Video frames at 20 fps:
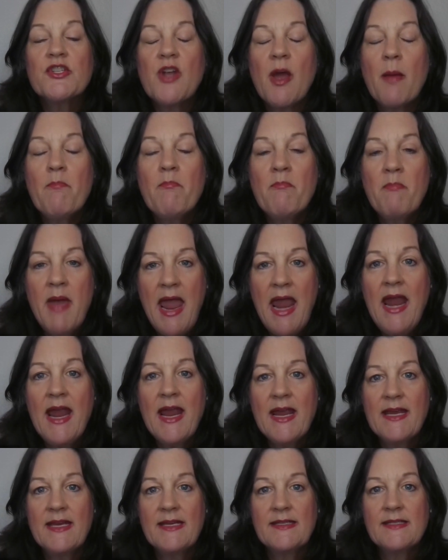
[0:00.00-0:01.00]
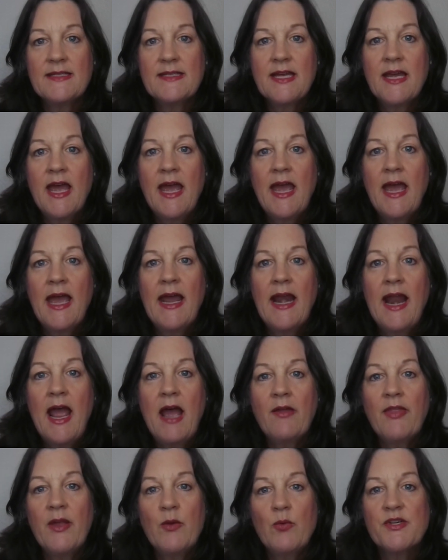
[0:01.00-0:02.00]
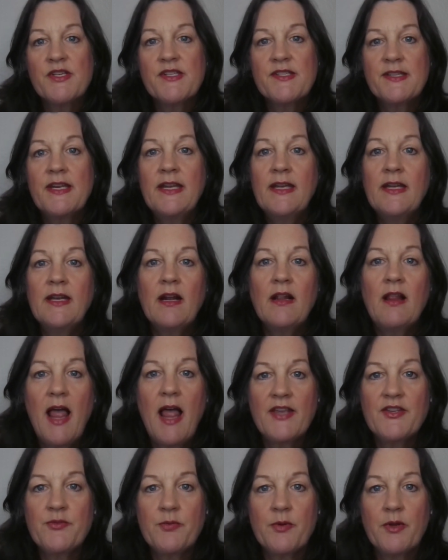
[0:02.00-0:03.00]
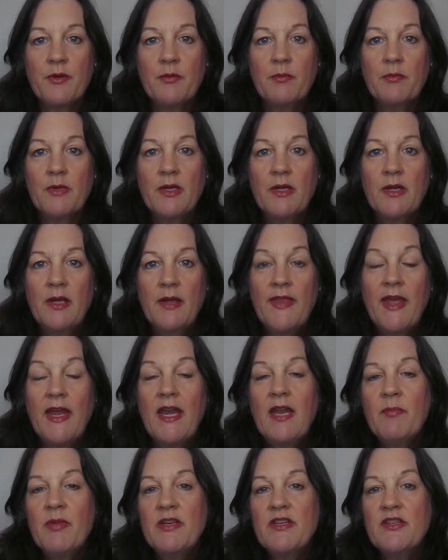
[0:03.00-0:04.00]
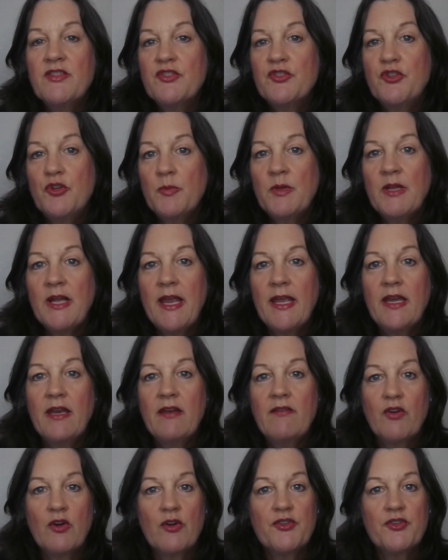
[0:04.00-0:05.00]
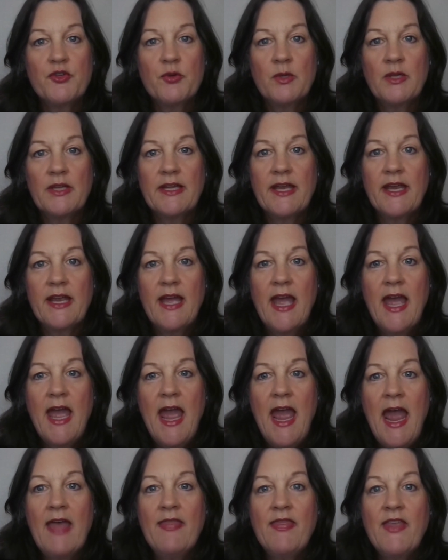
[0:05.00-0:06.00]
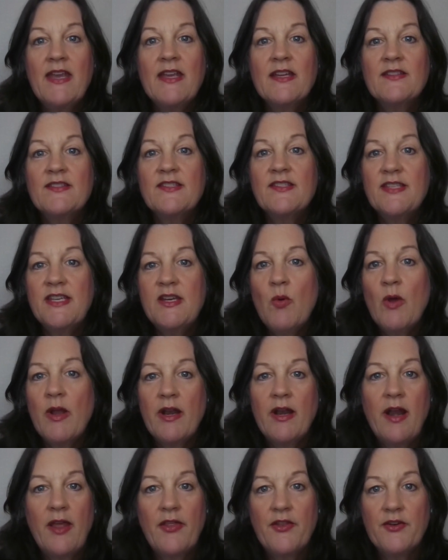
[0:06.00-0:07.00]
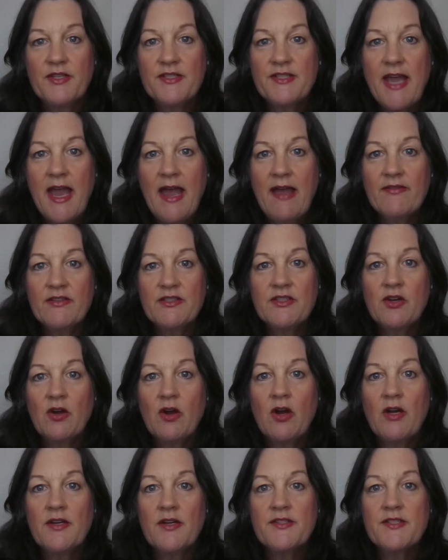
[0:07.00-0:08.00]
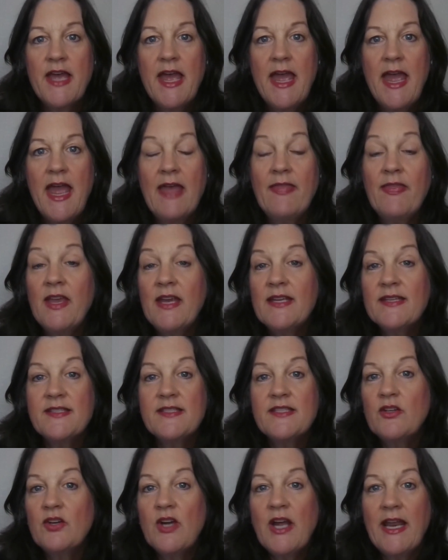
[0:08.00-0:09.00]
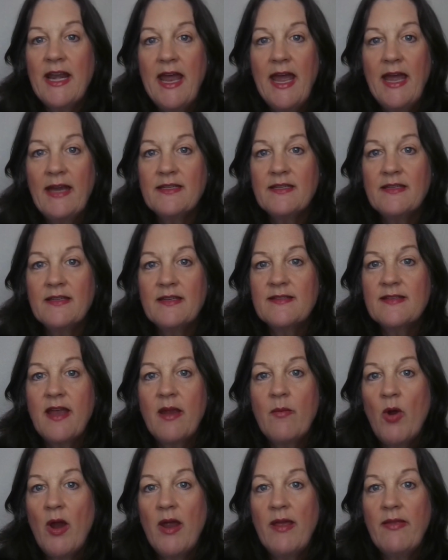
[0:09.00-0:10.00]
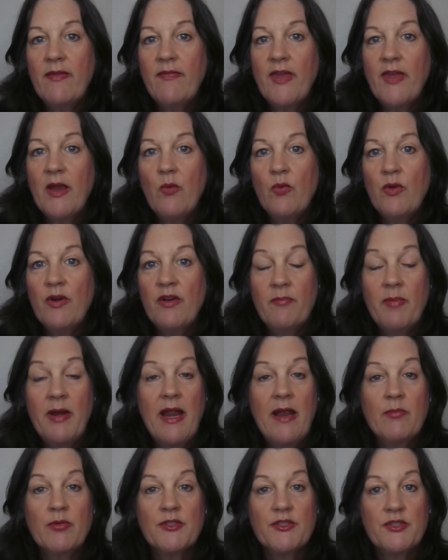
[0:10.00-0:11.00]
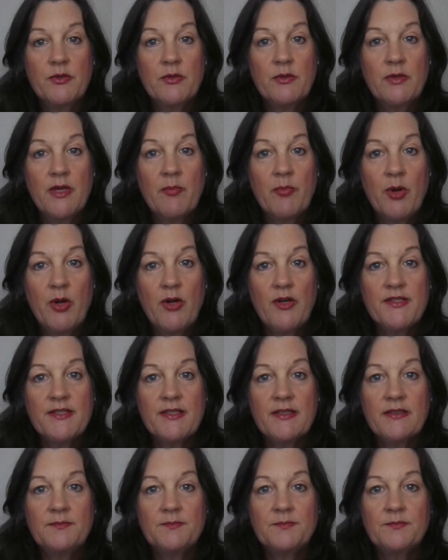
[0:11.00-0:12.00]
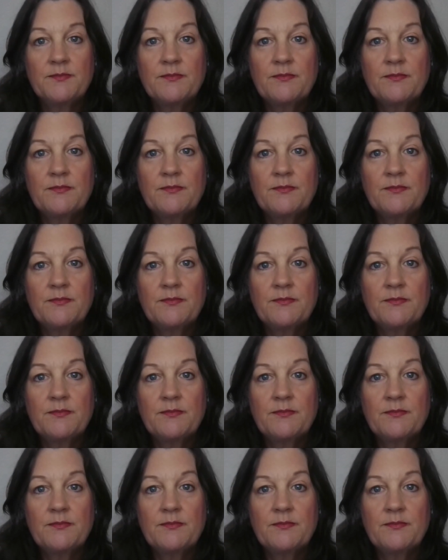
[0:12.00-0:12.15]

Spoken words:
amazed at how they were sitting in a classroom that had been duplicated virtually, and they could see one another as avatars, and they could still connect in the same way that they would have been able to in person.